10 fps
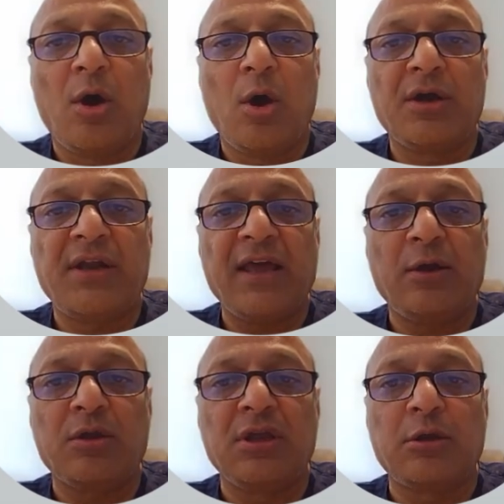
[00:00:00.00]
or
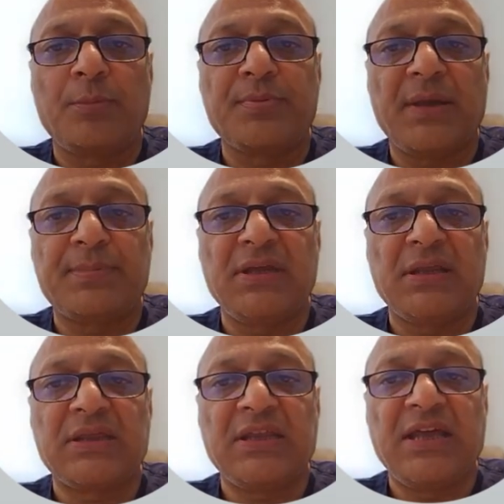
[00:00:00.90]
diagnosis of
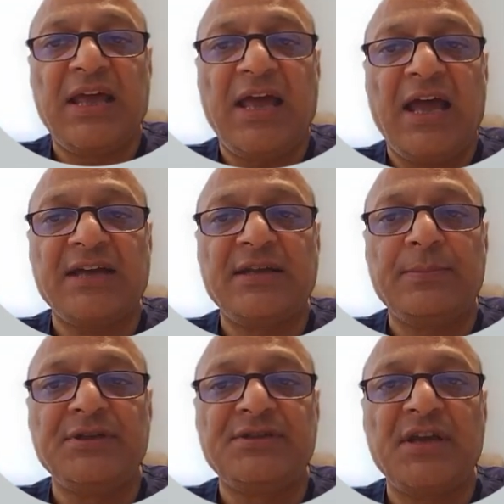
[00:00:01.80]
sepsis
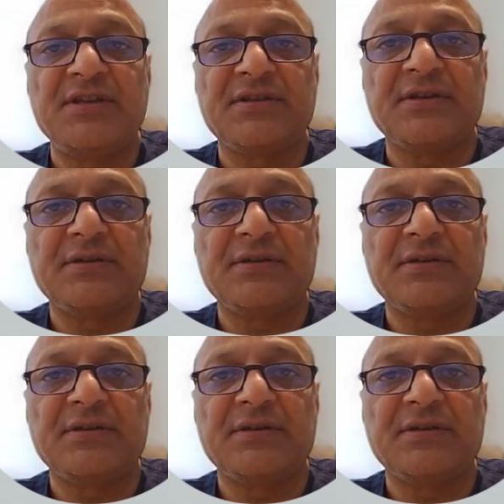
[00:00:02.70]
establishes.